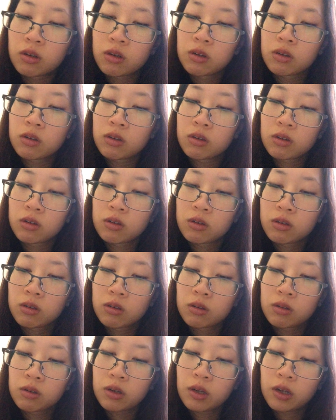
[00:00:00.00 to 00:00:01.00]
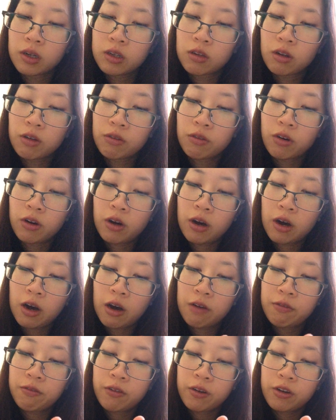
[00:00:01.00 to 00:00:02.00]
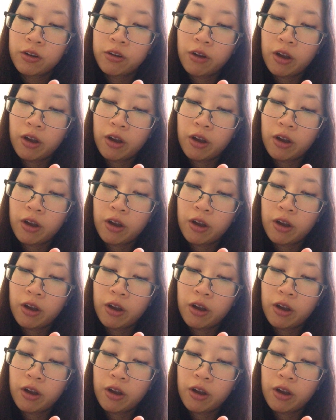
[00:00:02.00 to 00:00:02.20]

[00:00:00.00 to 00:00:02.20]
Okay, so I've got 0.5